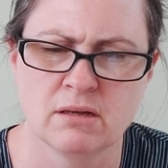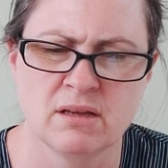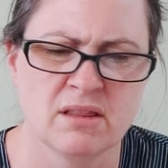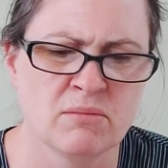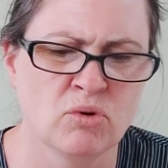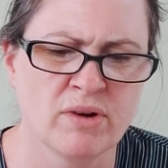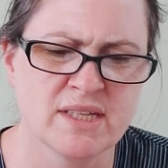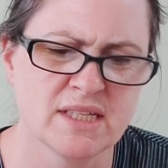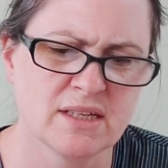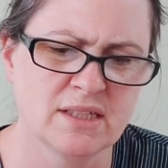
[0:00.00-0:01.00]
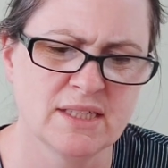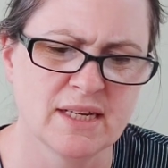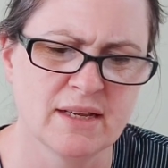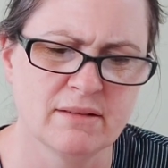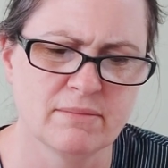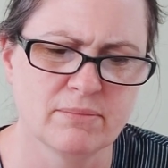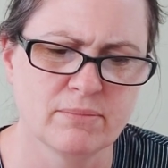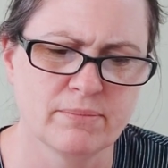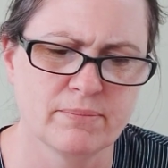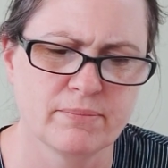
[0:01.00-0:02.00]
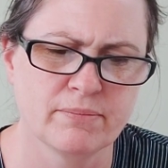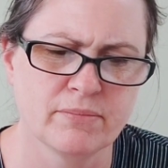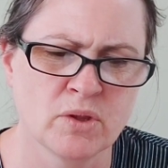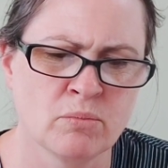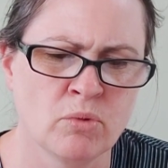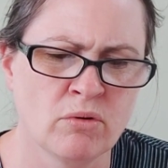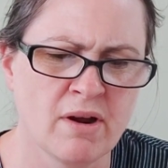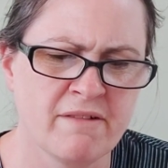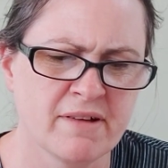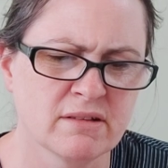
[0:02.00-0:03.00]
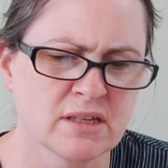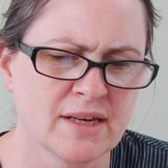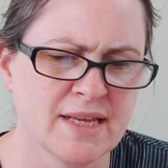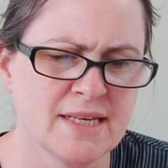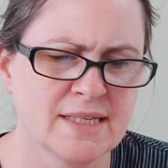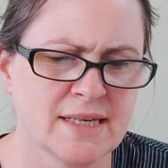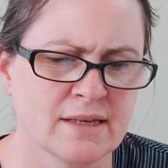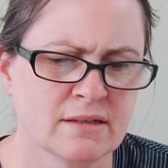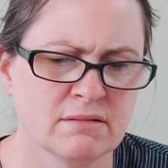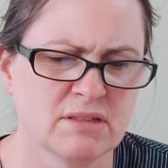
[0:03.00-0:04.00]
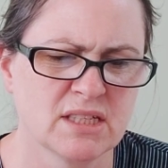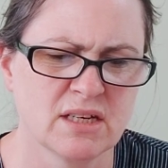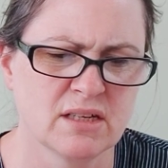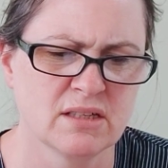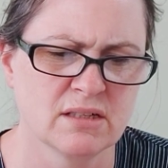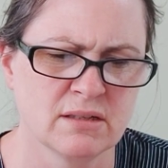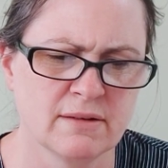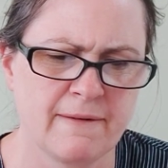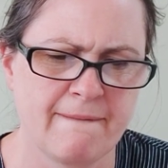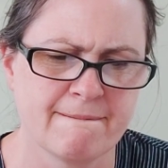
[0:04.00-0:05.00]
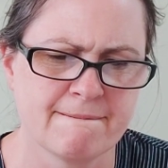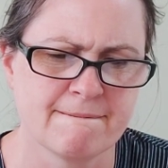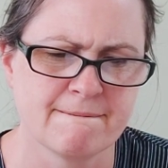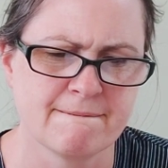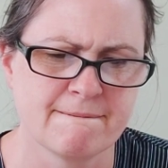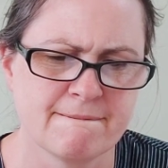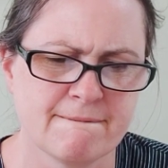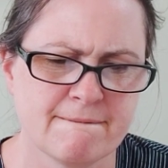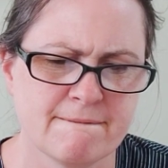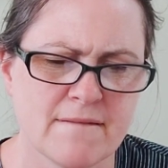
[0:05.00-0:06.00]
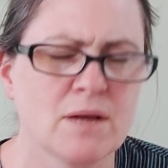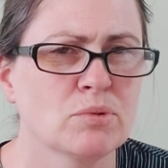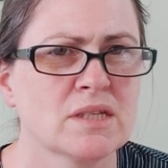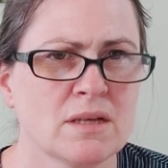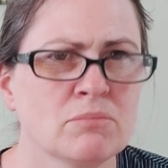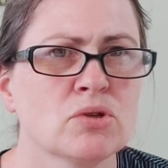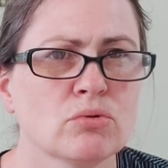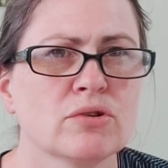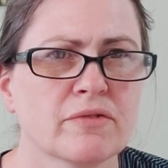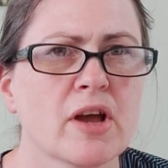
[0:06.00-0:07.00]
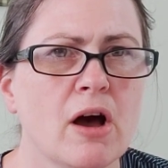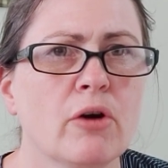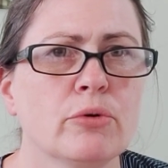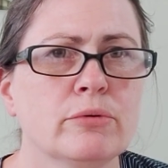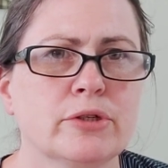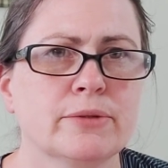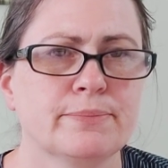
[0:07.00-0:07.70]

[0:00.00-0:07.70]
Yet the more I studied it, the more I felt uneasy and certain. It was some sort of code.